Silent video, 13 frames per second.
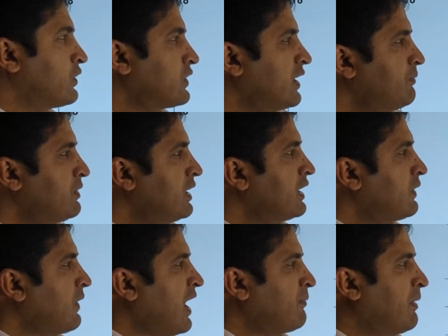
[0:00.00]
something
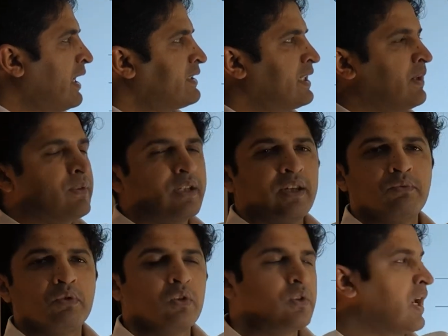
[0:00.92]
divided by 7 gives
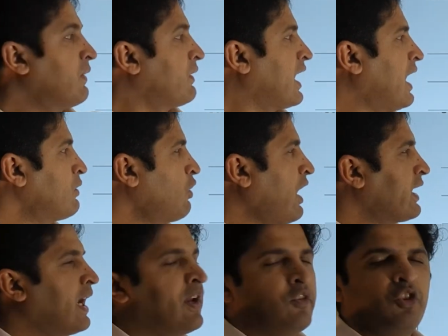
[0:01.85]
you 7. How do I
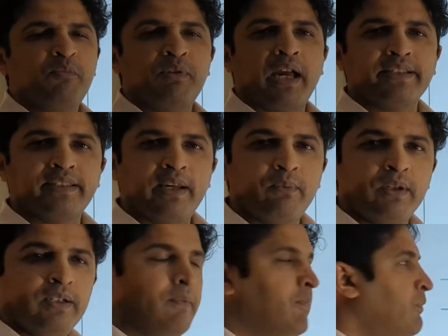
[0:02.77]
get rid of that
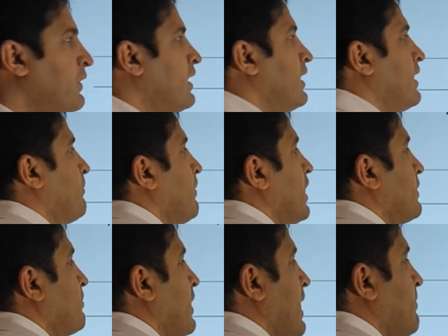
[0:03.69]
7?
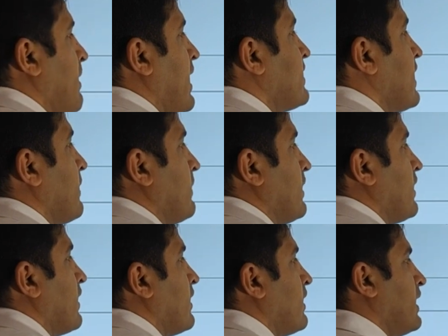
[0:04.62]
Multiply by 7.
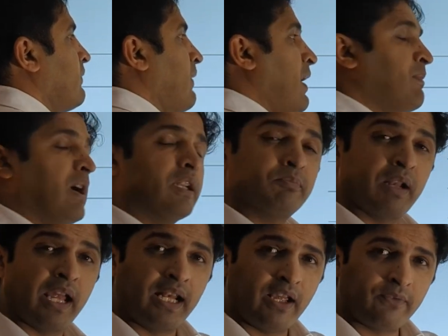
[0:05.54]
If I
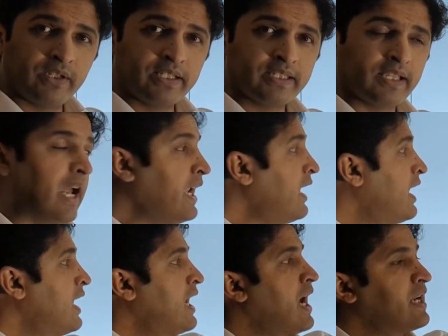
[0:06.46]
multiply left hand side,
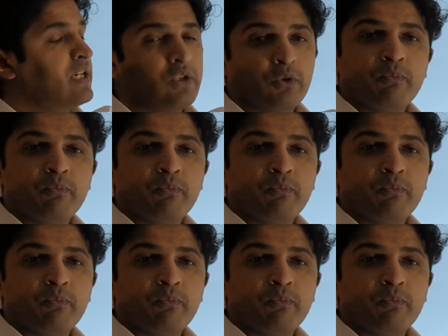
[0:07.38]
I need to